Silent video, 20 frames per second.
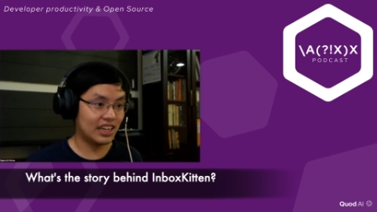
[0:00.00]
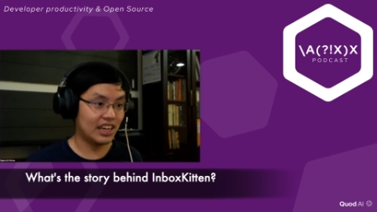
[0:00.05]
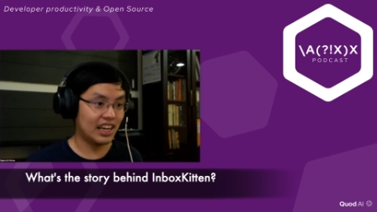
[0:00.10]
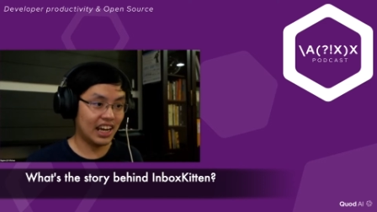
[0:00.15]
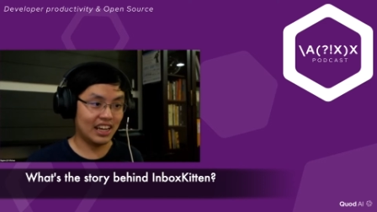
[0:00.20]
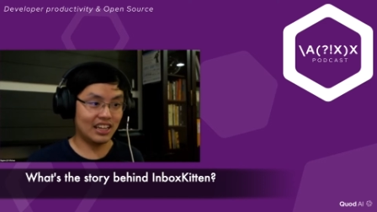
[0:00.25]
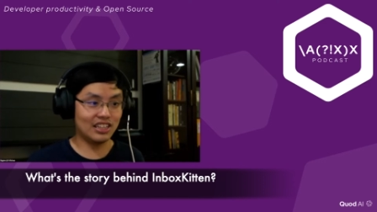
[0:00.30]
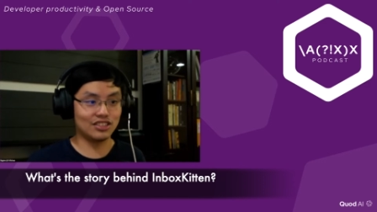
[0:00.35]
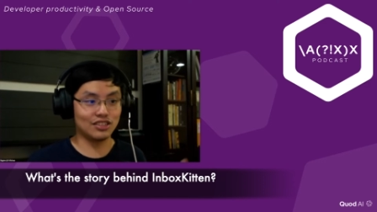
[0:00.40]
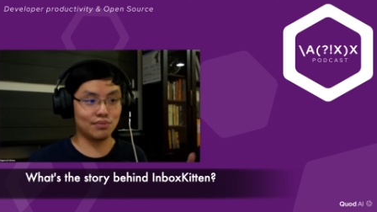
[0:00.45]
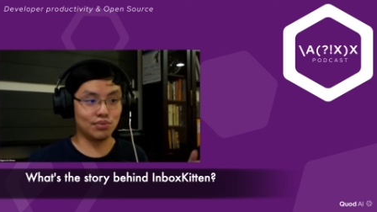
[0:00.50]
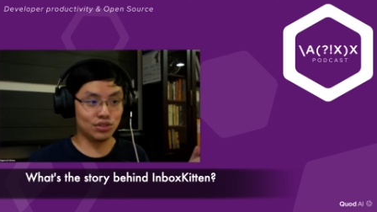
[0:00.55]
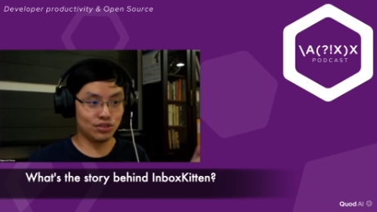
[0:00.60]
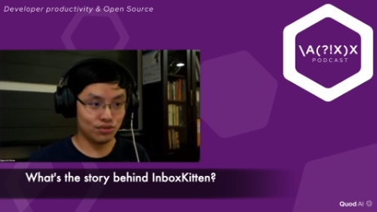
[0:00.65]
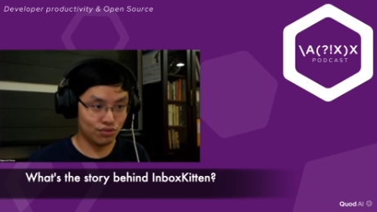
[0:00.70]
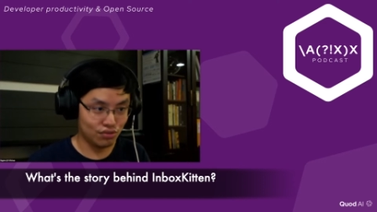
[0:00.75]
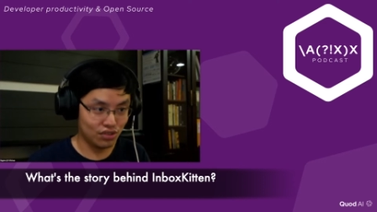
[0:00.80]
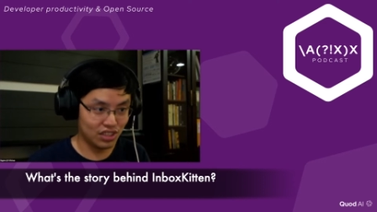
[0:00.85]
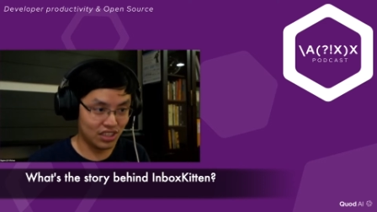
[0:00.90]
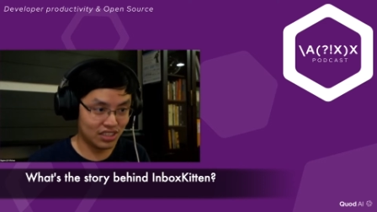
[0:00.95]
hey, it's supposed to
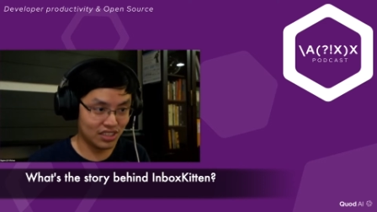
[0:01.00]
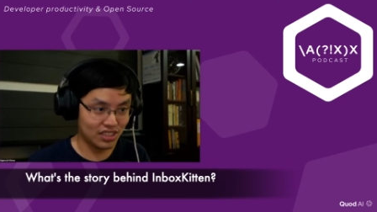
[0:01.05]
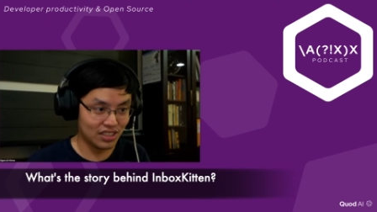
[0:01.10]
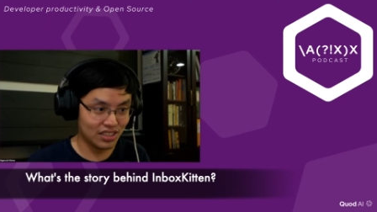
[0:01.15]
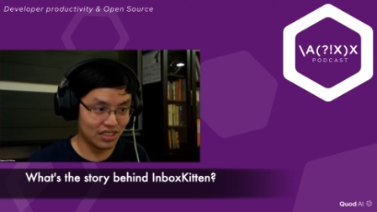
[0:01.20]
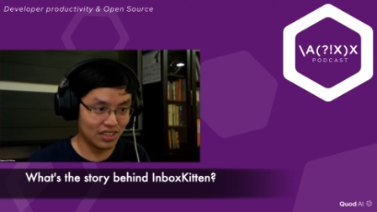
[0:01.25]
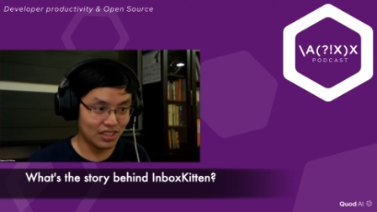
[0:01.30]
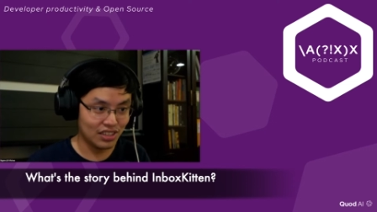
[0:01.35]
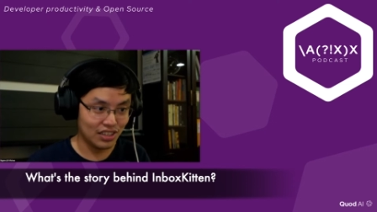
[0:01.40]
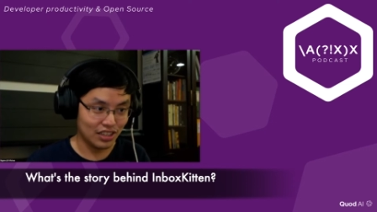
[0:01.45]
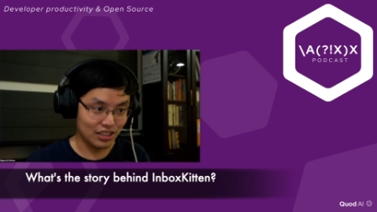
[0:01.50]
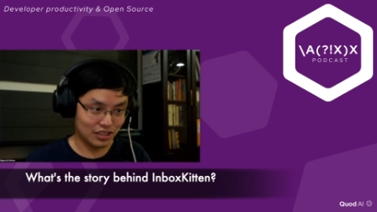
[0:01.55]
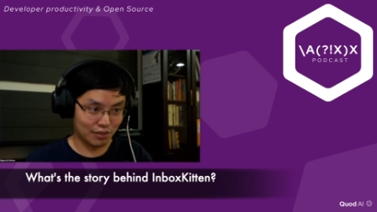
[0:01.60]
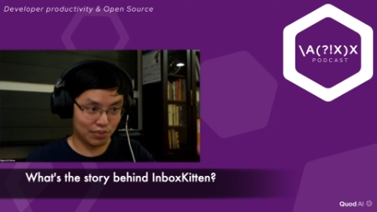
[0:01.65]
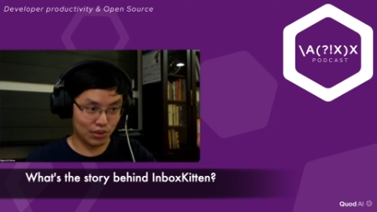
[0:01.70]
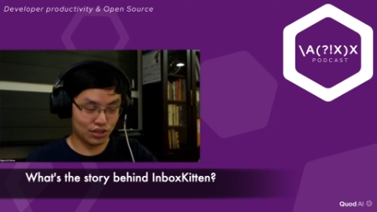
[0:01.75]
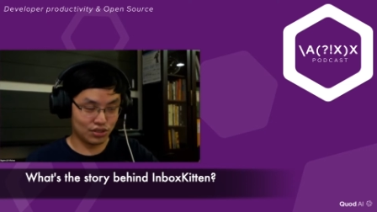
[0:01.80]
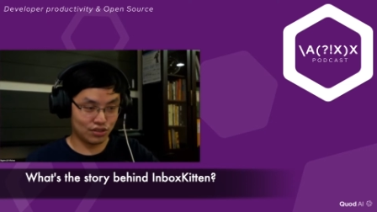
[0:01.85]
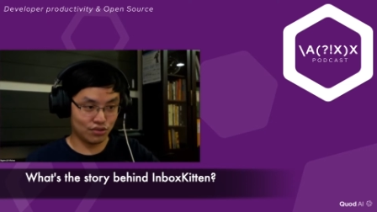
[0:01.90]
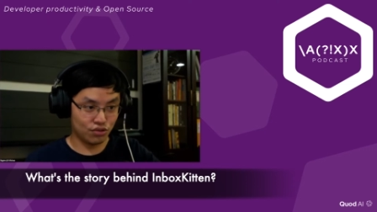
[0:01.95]
do this, it's
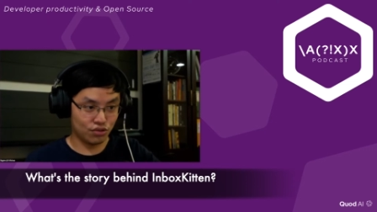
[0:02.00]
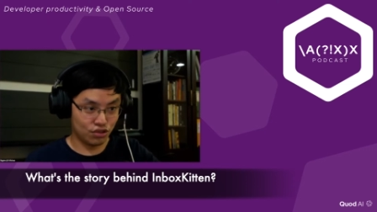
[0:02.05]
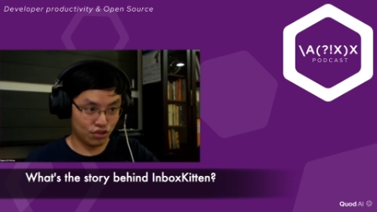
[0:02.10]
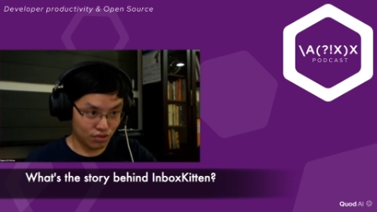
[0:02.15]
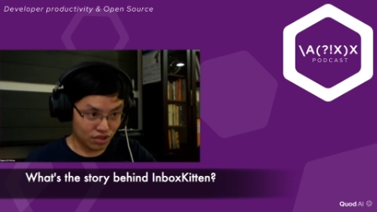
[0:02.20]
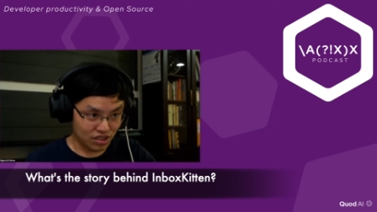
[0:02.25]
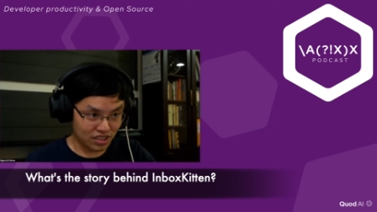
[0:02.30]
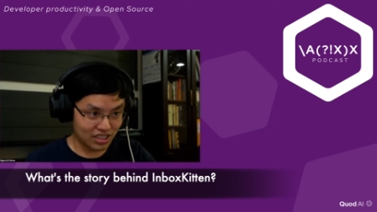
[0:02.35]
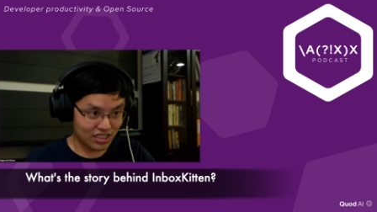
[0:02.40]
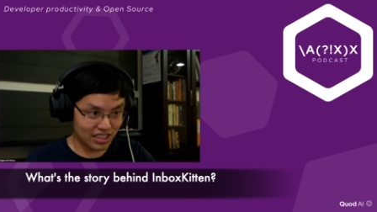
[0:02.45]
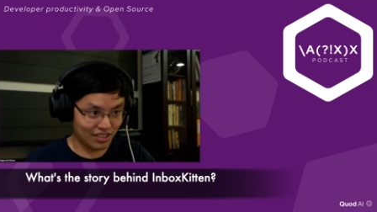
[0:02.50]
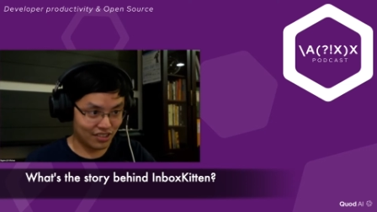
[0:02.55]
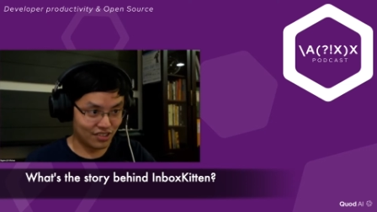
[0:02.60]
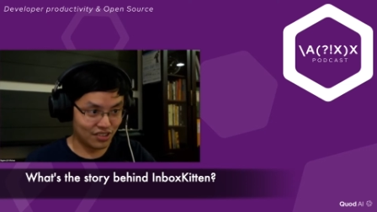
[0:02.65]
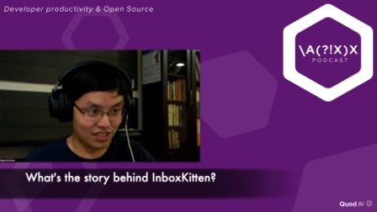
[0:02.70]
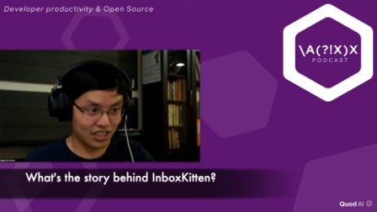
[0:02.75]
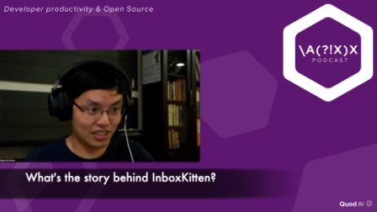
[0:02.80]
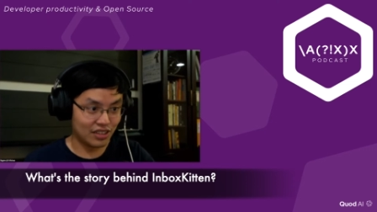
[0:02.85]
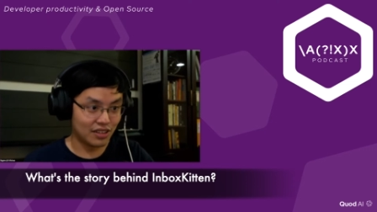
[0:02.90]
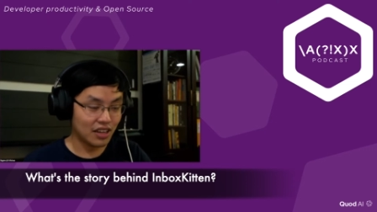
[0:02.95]
supposed to use this
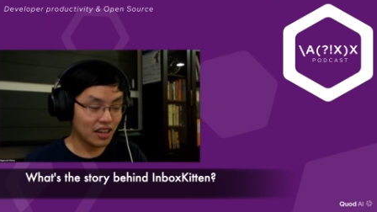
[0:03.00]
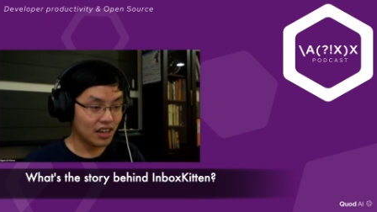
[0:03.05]
technology.